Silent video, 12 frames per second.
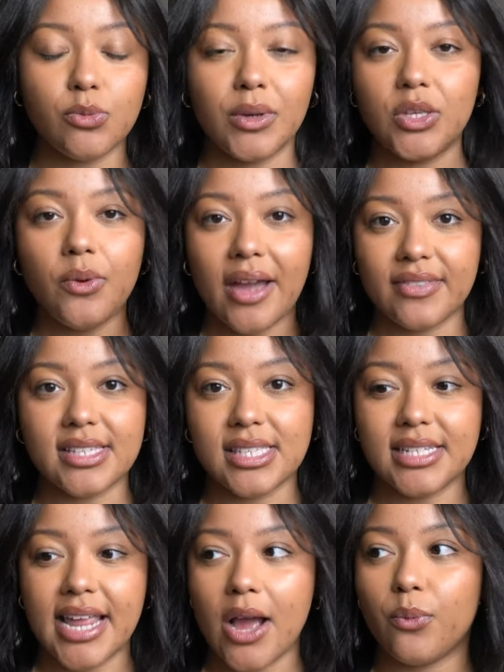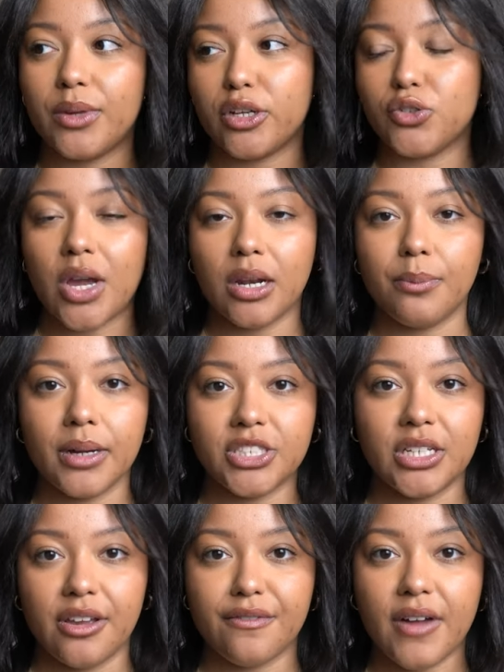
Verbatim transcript: when you have to sit down when you're trying to budget your